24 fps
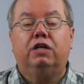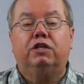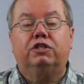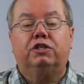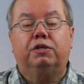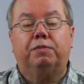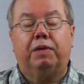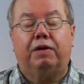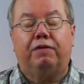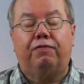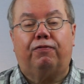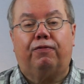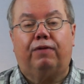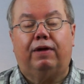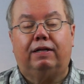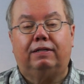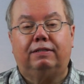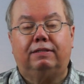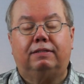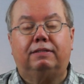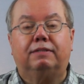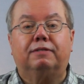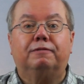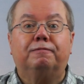So my
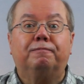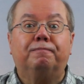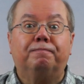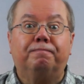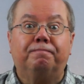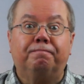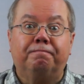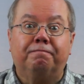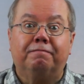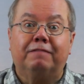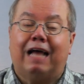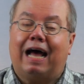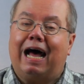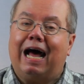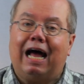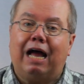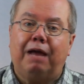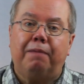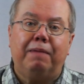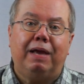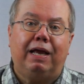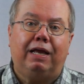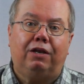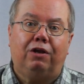friends,
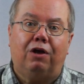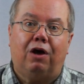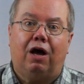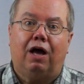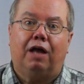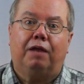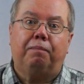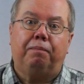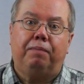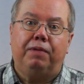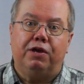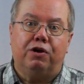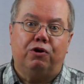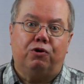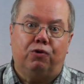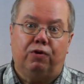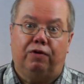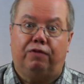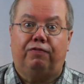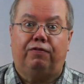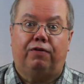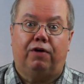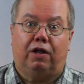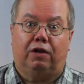I may not be a
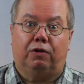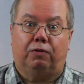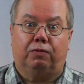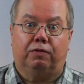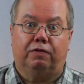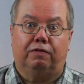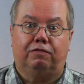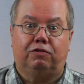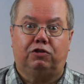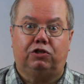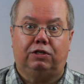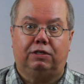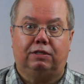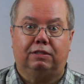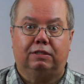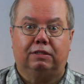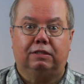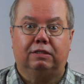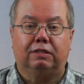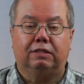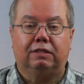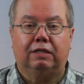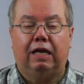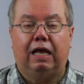good follower of
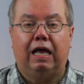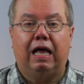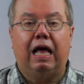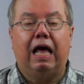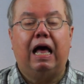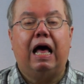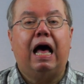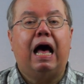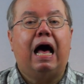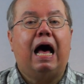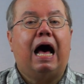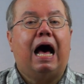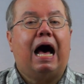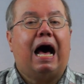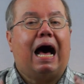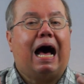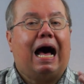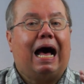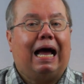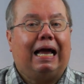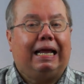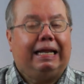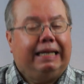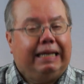Jesus.
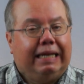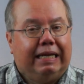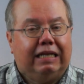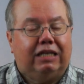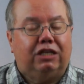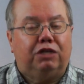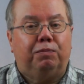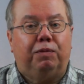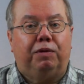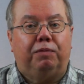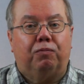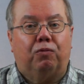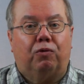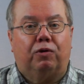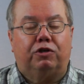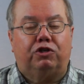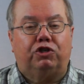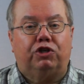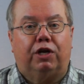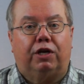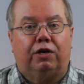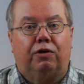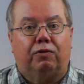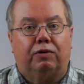I need to be more
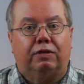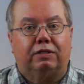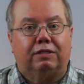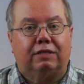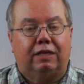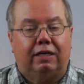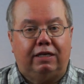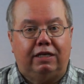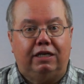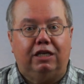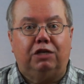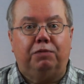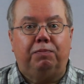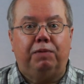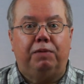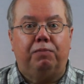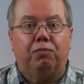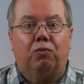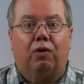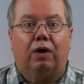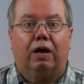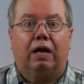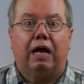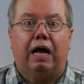generous. I need to be
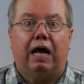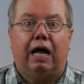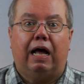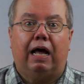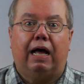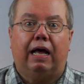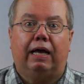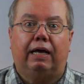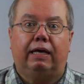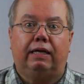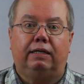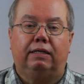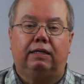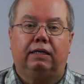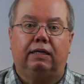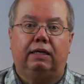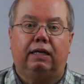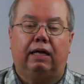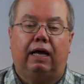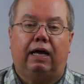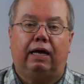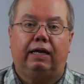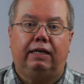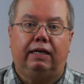more kind.
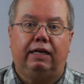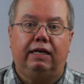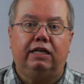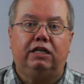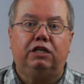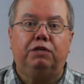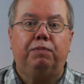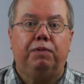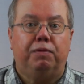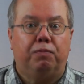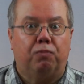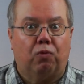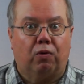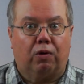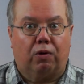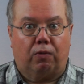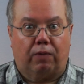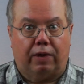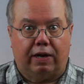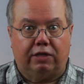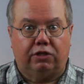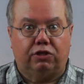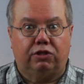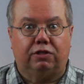I need to be more
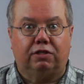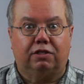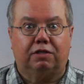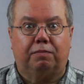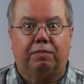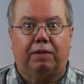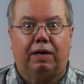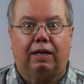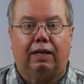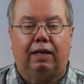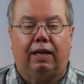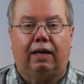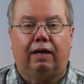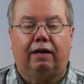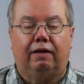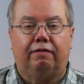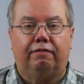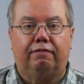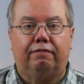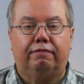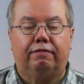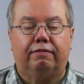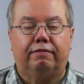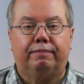gracious in my
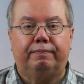life.